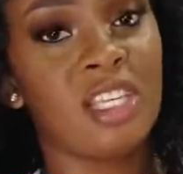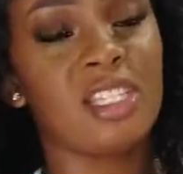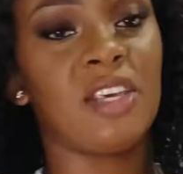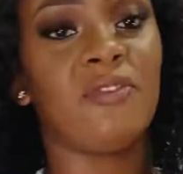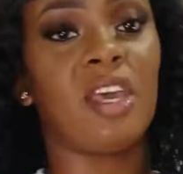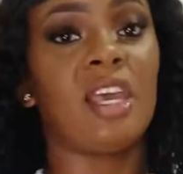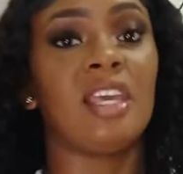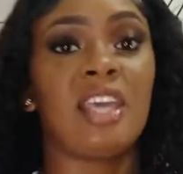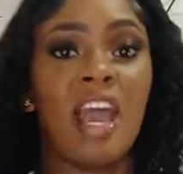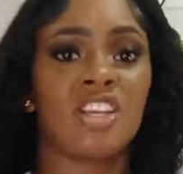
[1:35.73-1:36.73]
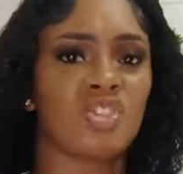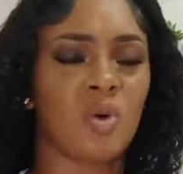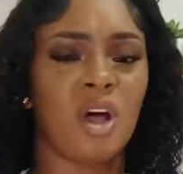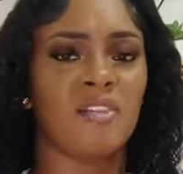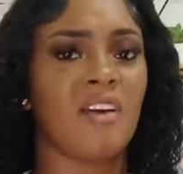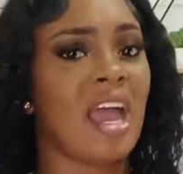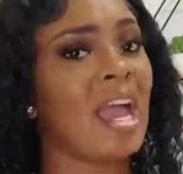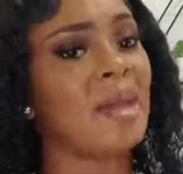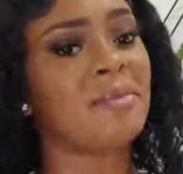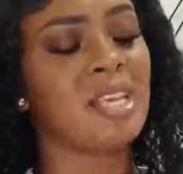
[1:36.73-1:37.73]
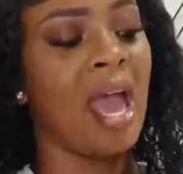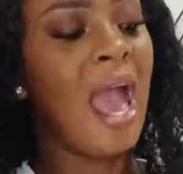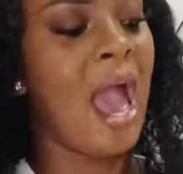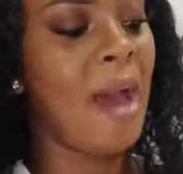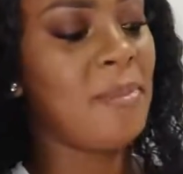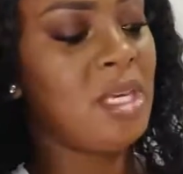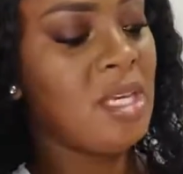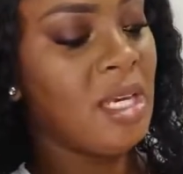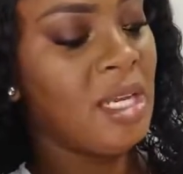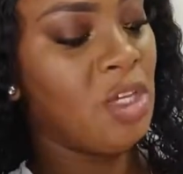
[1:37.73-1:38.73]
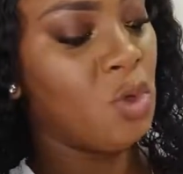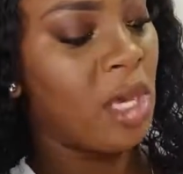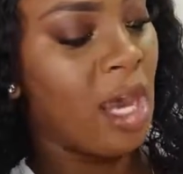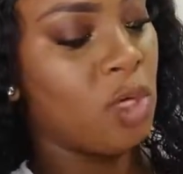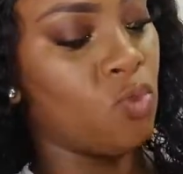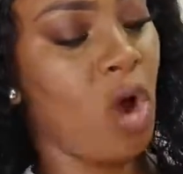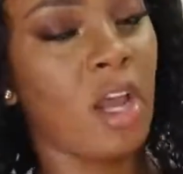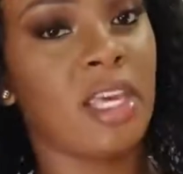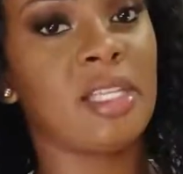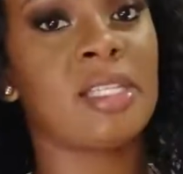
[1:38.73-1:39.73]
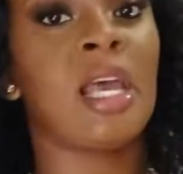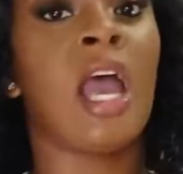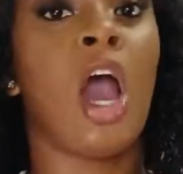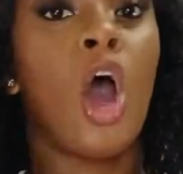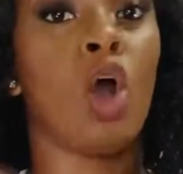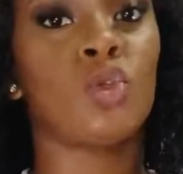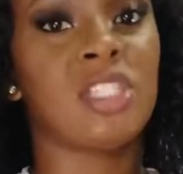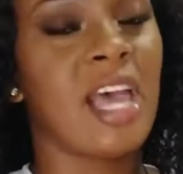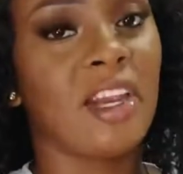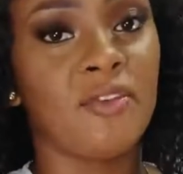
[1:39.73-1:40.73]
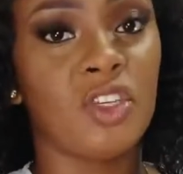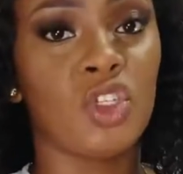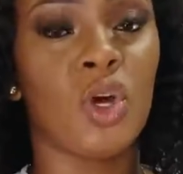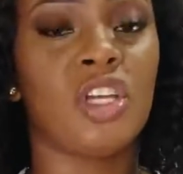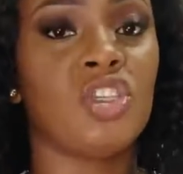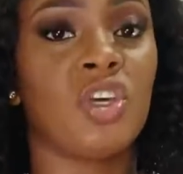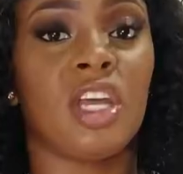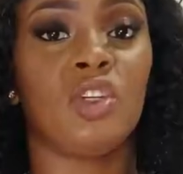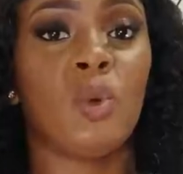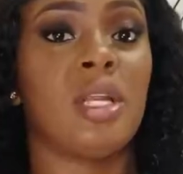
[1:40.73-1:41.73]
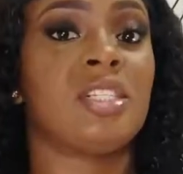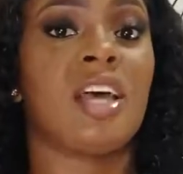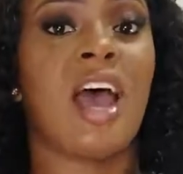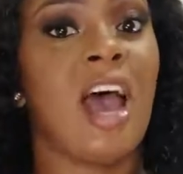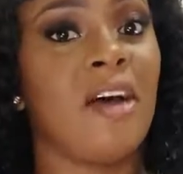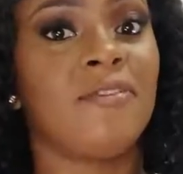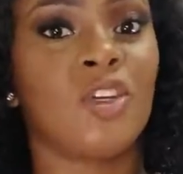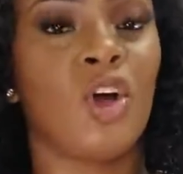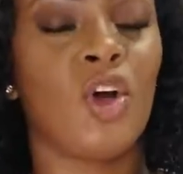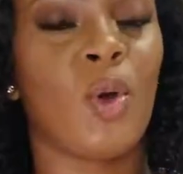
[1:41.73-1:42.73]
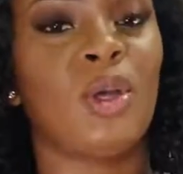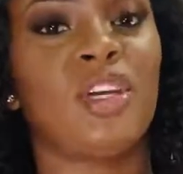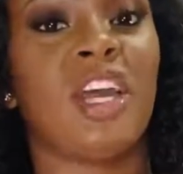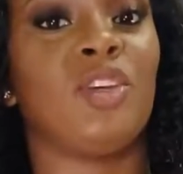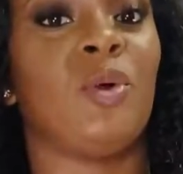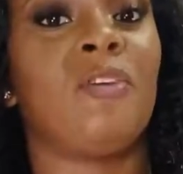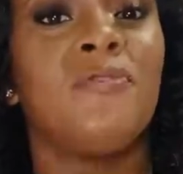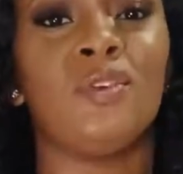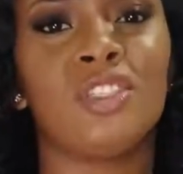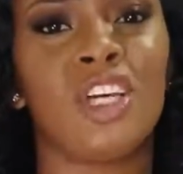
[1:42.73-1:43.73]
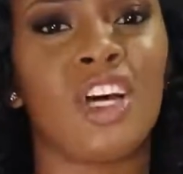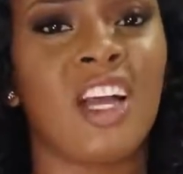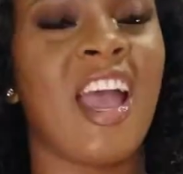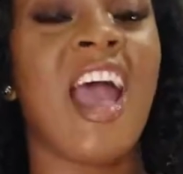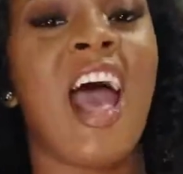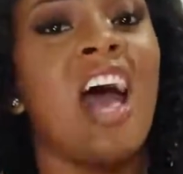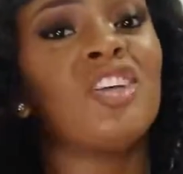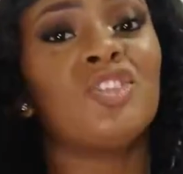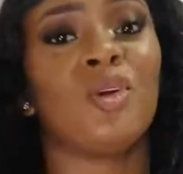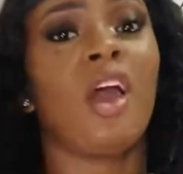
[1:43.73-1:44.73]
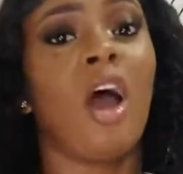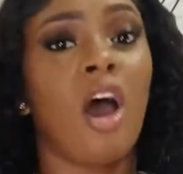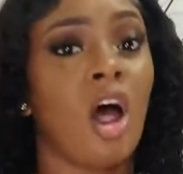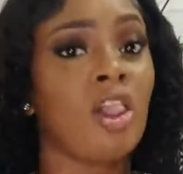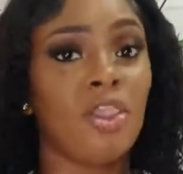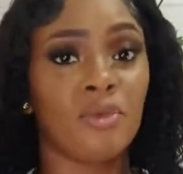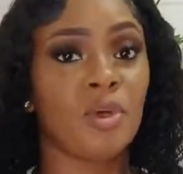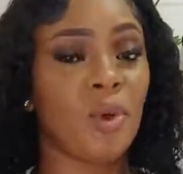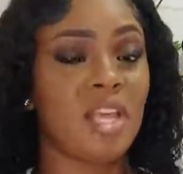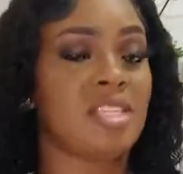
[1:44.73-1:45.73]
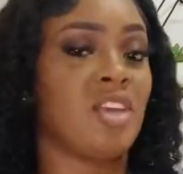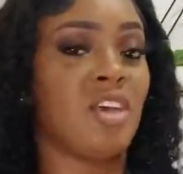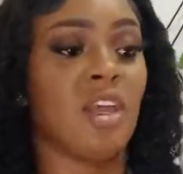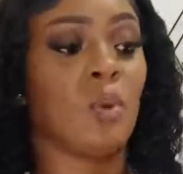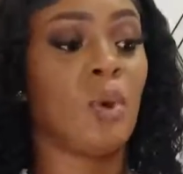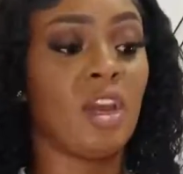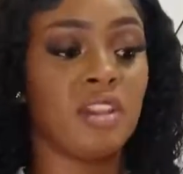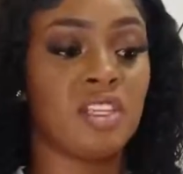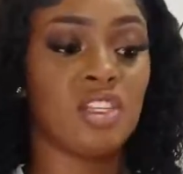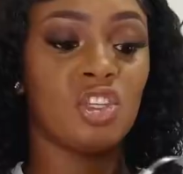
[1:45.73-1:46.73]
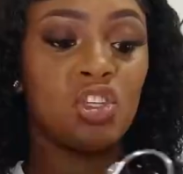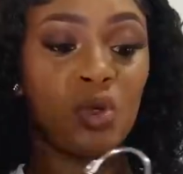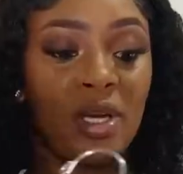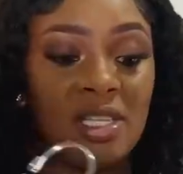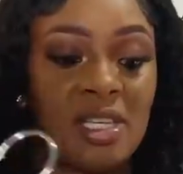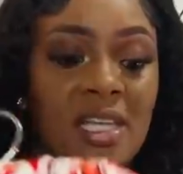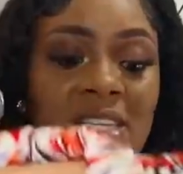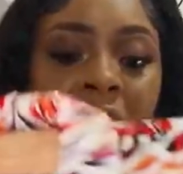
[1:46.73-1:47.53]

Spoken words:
It's giving casual vibes. I mean, you can rock it outside of the shorts. You can do a little half tuck, or you can do a full tuck. I'll show you all three ways that you can wear this short set.